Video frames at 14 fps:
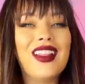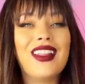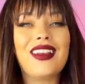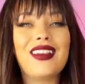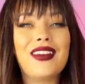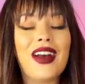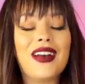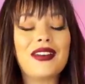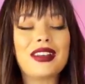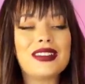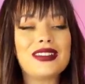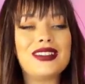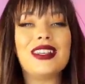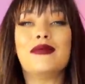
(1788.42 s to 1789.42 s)
like you have
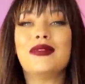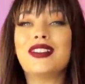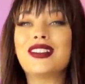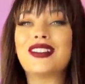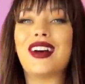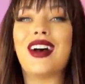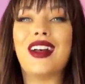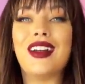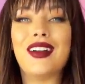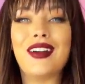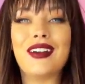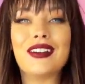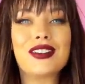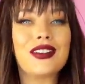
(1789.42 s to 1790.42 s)
this deep
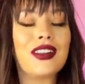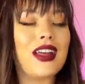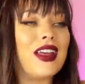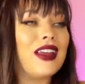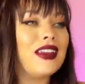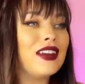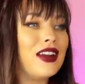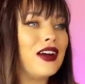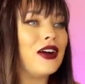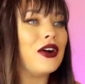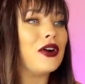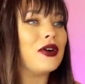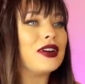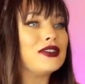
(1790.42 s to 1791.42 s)
desire to like, you
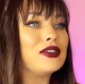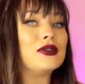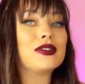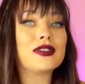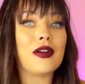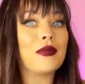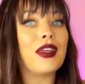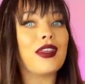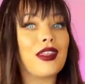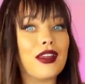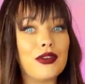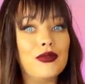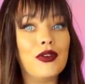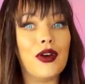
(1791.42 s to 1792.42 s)
know, do something
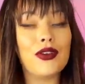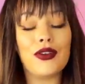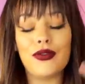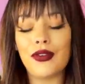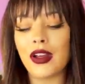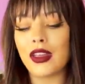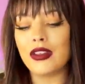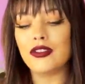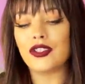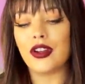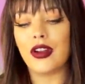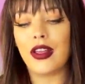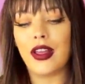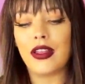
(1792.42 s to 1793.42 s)
that you know you fucking
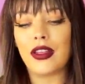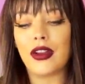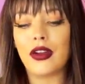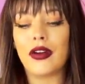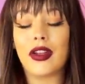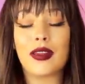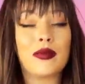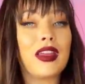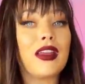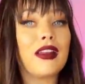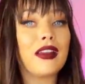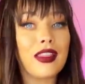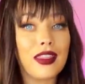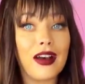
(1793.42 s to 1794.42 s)
shouldn't, you know what I
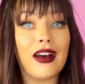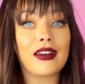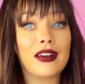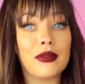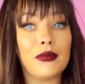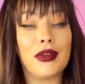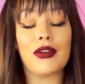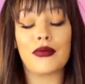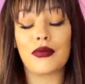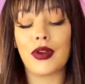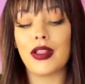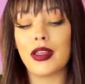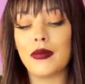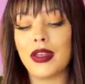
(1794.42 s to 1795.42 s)
mean? That could be a
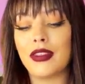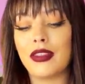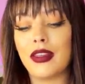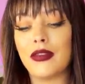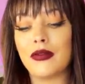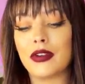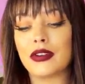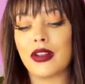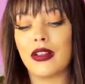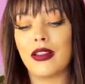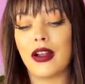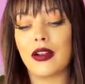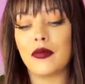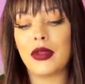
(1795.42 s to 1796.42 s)
really big thing for a
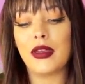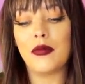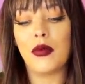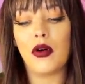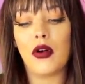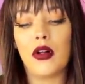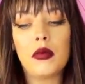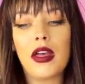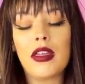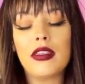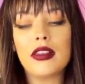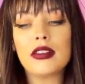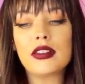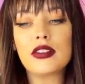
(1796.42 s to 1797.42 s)
lot of people.
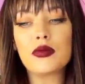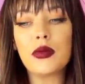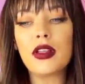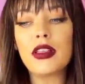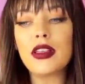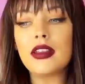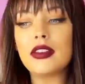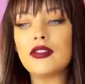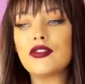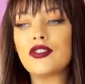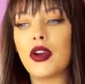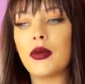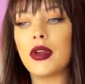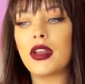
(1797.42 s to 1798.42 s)
But this is really
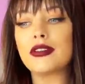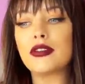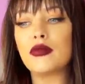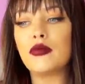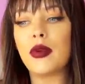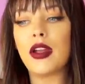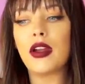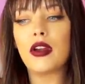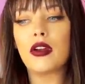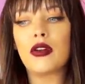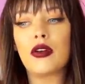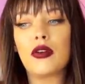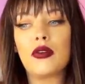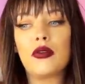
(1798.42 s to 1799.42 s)
showing us
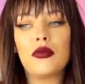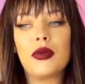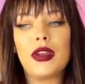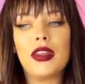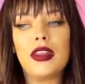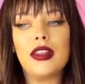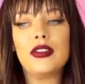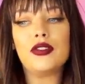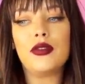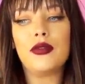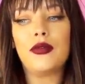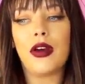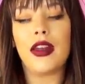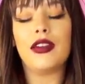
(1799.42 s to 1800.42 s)
where we need to
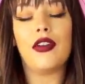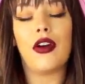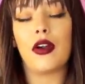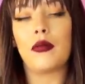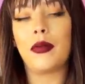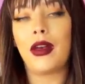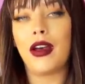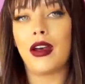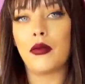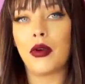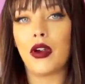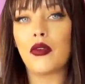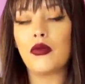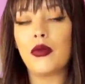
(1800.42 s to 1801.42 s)
find our
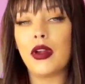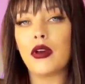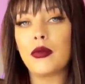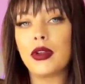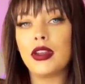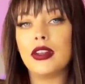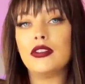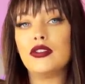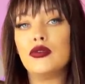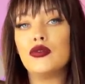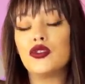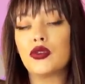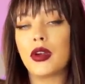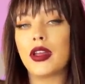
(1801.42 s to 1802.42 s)
power, where we need to
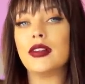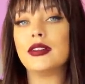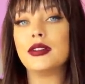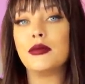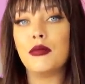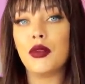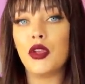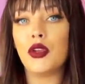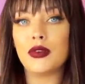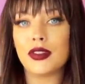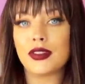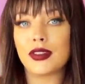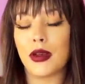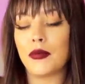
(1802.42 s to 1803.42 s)

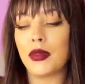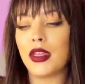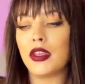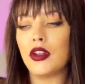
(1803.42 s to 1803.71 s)
transmute something. You